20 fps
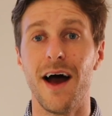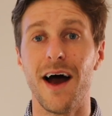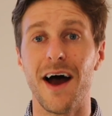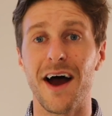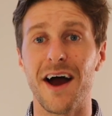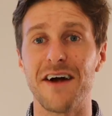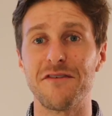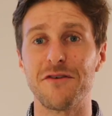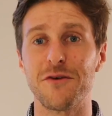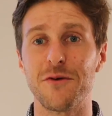
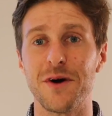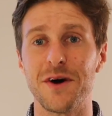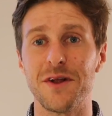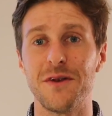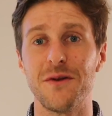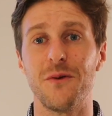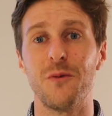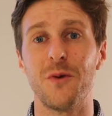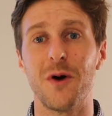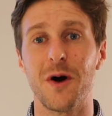Hi
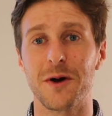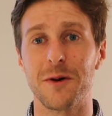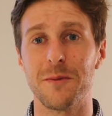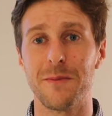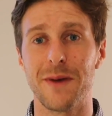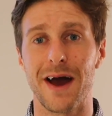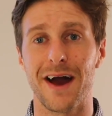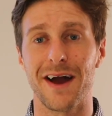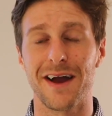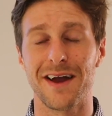everyone, welcome
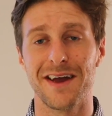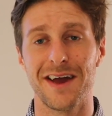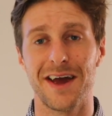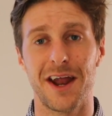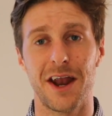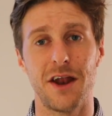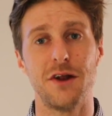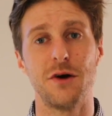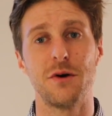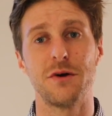back.
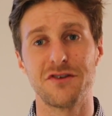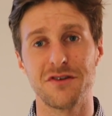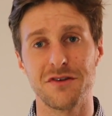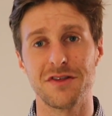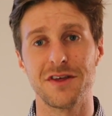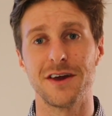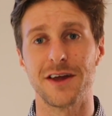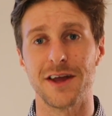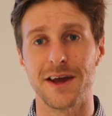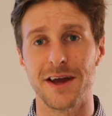And I know what you're
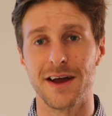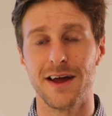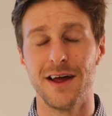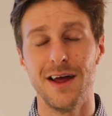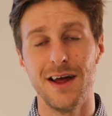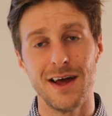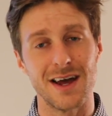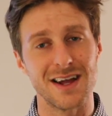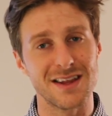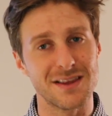thinking.
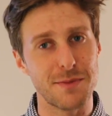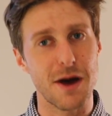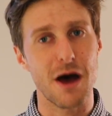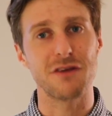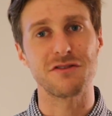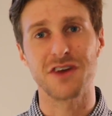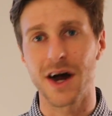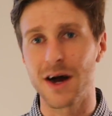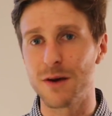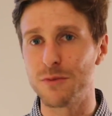It's
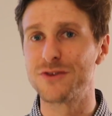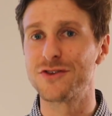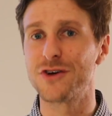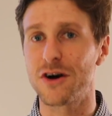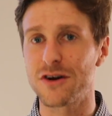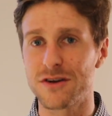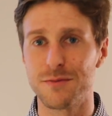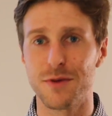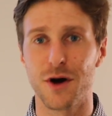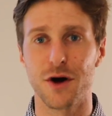about time we
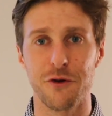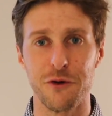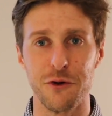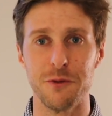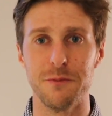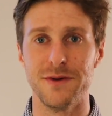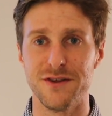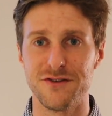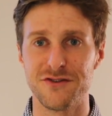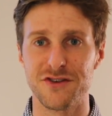talked about GroupMe